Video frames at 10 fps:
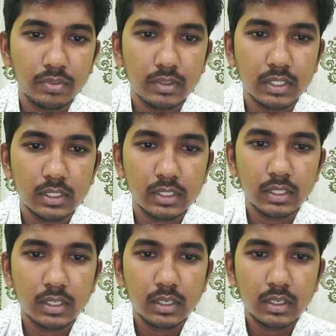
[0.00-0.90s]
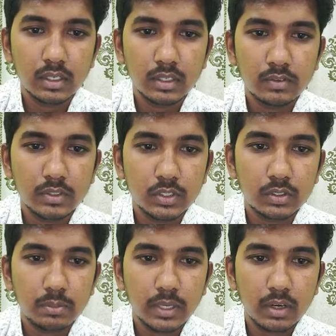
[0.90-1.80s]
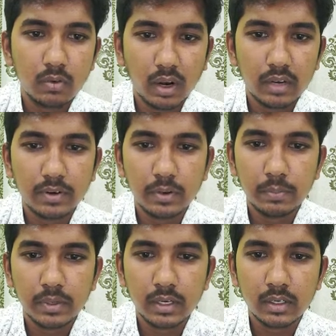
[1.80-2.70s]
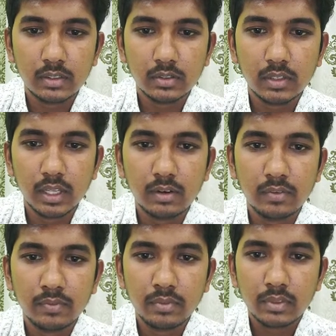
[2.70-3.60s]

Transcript: which should be a qualified opinion. So then